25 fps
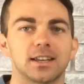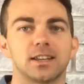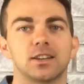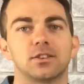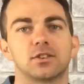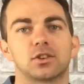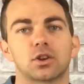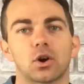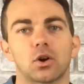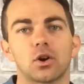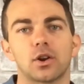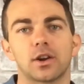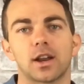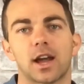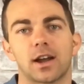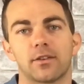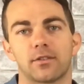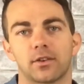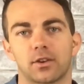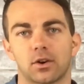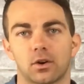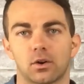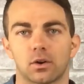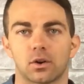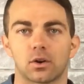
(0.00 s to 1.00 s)
and you don't have
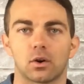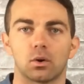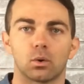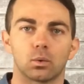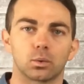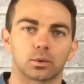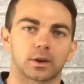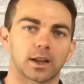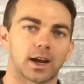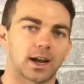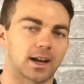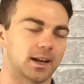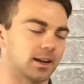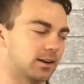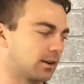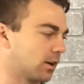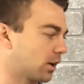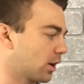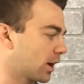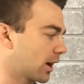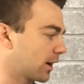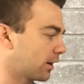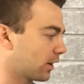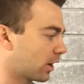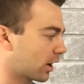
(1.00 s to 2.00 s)
it on all day and
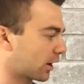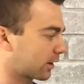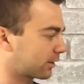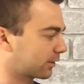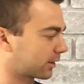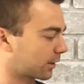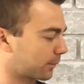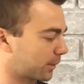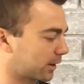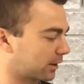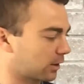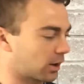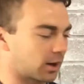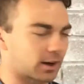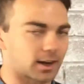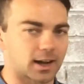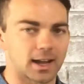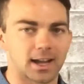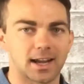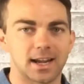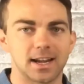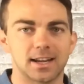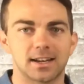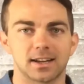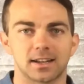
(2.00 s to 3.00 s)
night like something like a
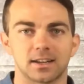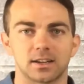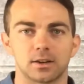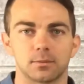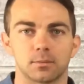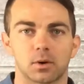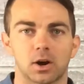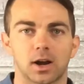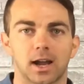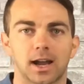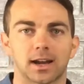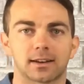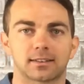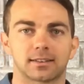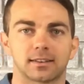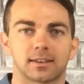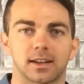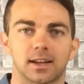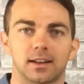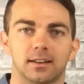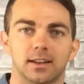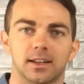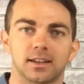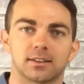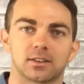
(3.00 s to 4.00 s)
heater you might
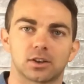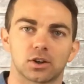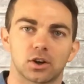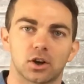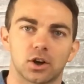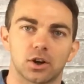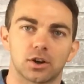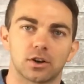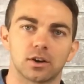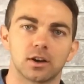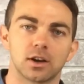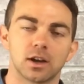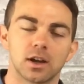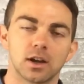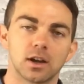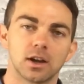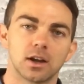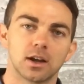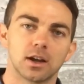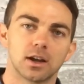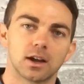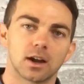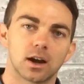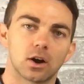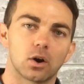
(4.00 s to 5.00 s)
accidentally turn
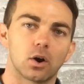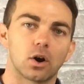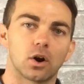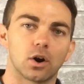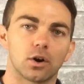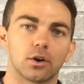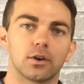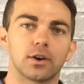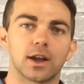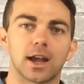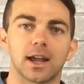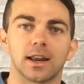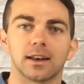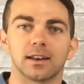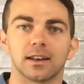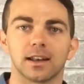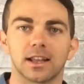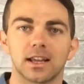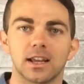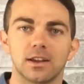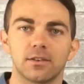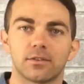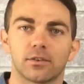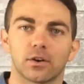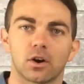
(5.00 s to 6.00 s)
on and
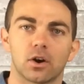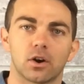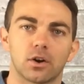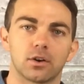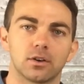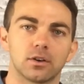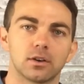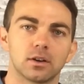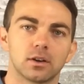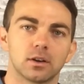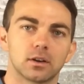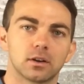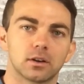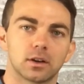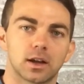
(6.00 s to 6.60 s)
leave on,